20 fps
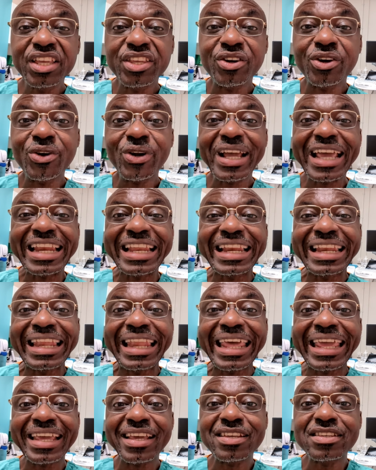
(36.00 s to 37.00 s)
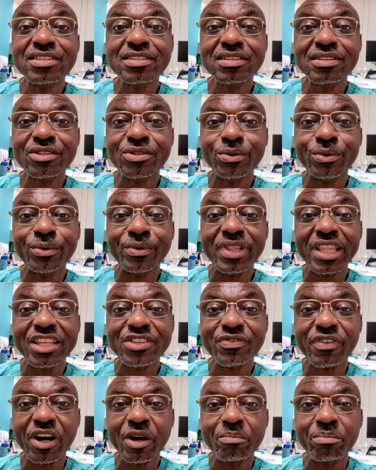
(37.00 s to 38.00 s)
You're going to get a links to
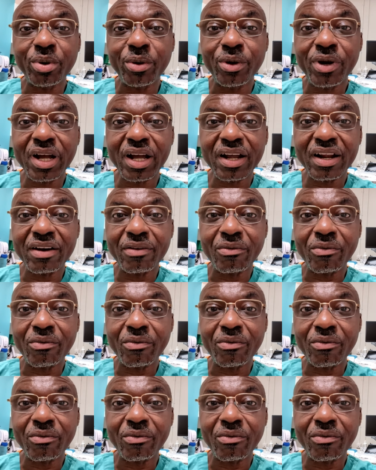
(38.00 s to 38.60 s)
this very book